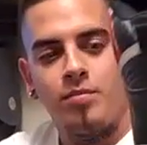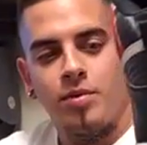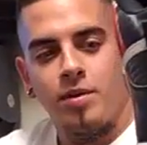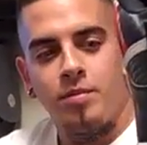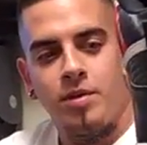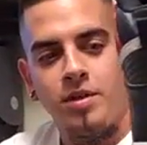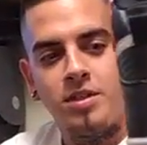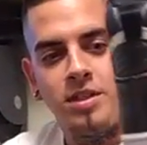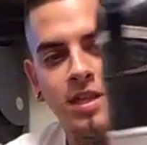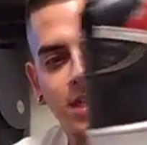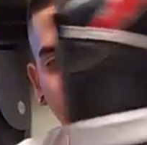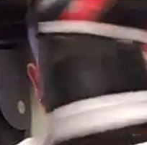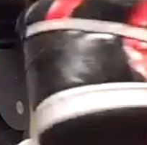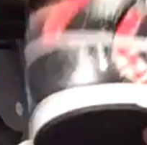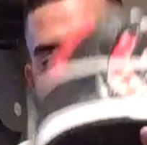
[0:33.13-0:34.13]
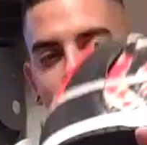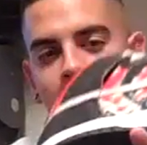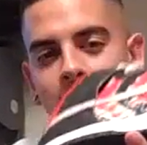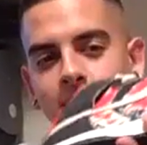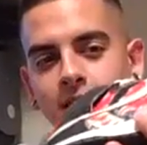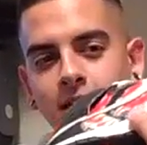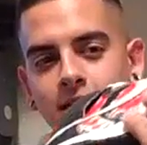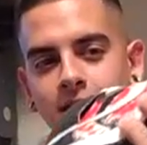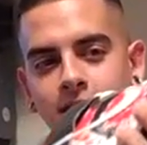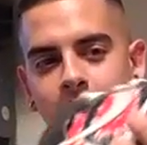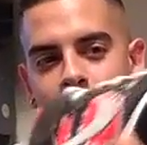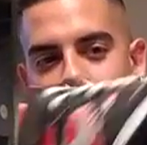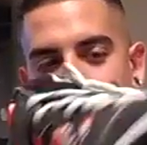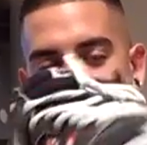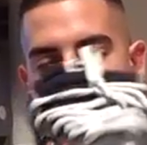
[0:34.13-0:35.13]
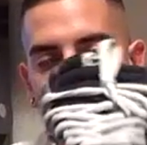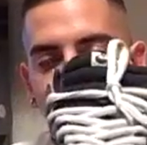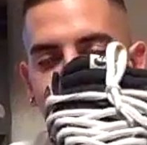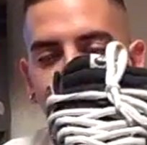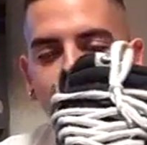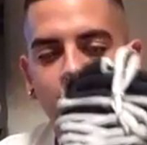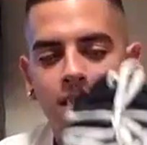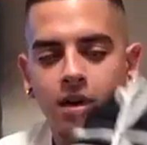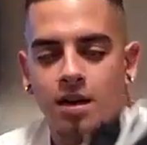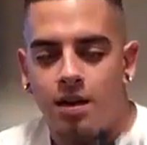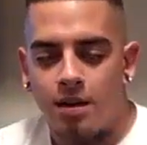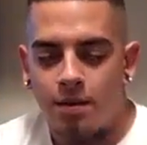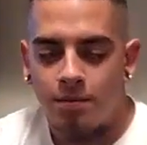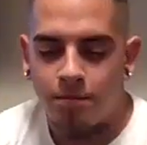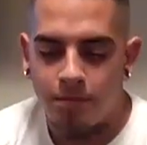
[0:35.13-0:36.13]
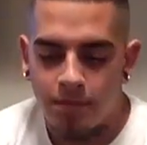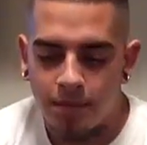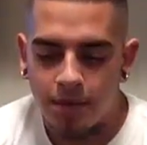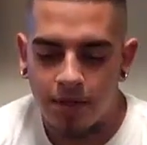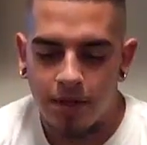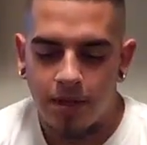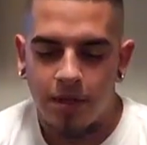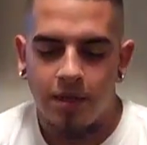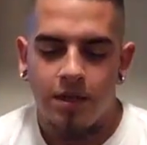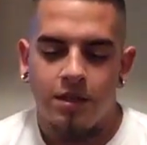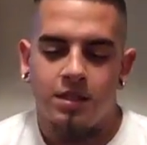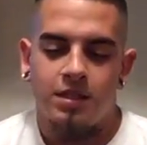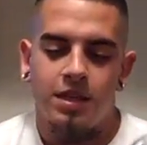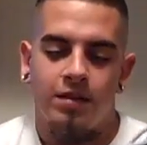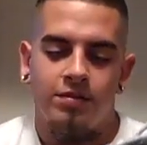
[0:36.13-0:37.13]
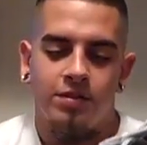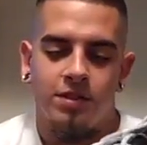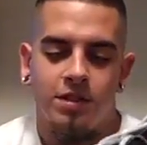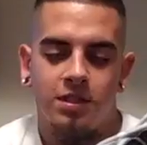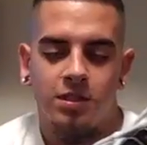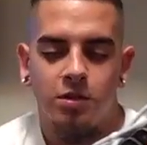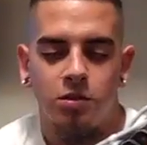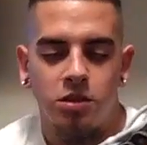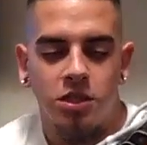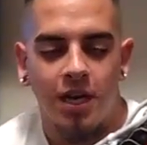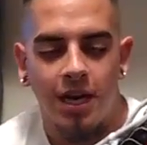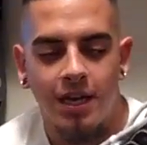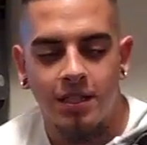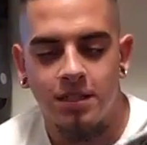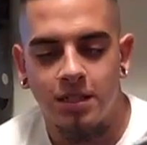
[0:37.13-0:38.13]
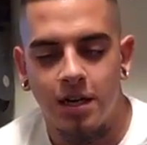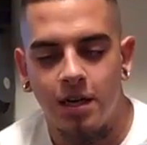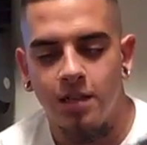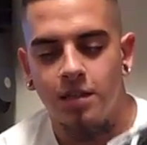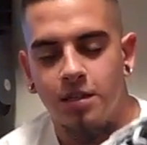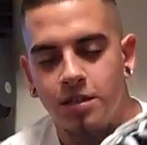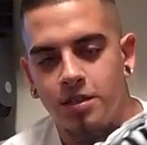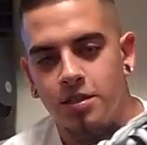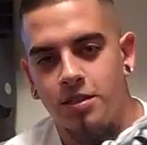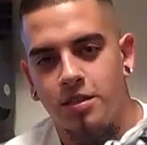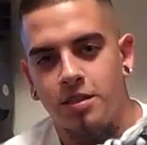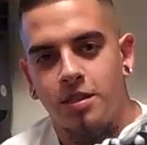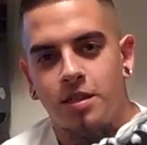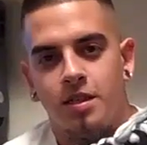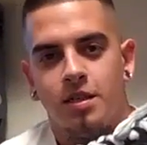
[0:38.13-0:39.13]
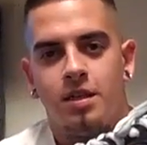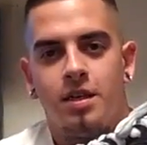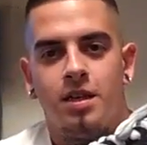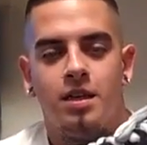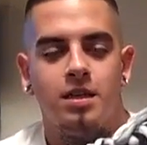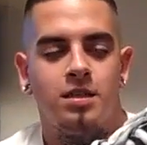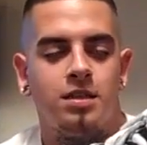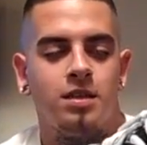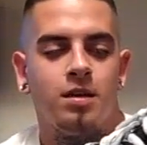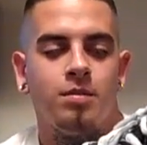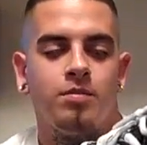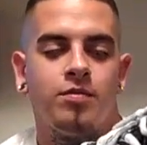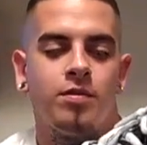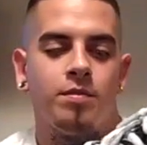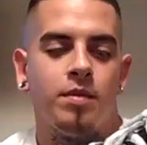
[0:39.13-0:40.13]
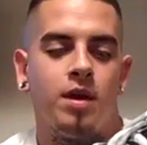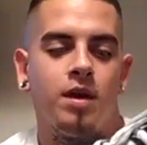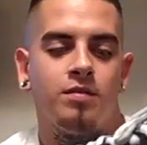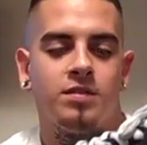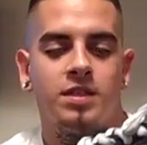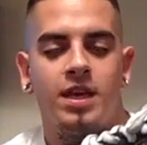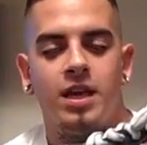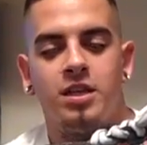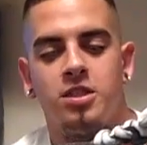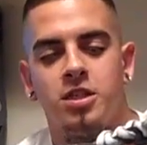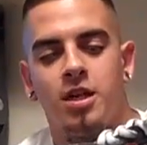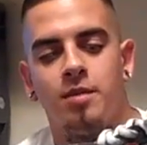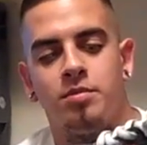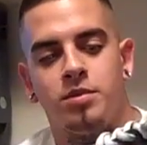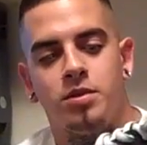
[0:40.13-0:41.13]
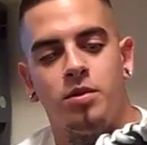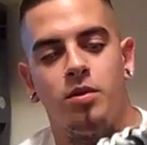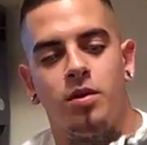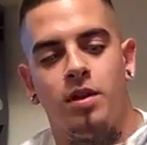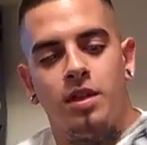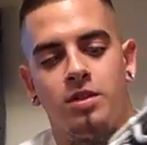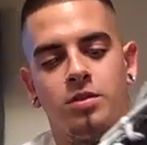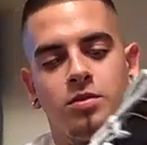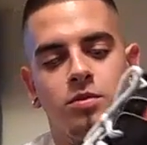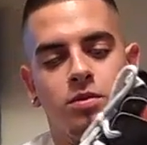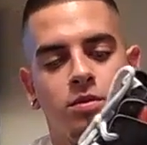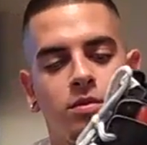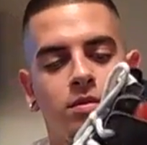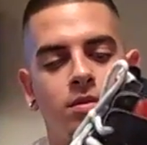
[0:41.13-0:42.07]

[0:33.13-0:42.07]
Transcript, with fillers: him pretty much dead stock. Um, San Francisco Giants colors. It's um, from the HUF Skate Shop store. That's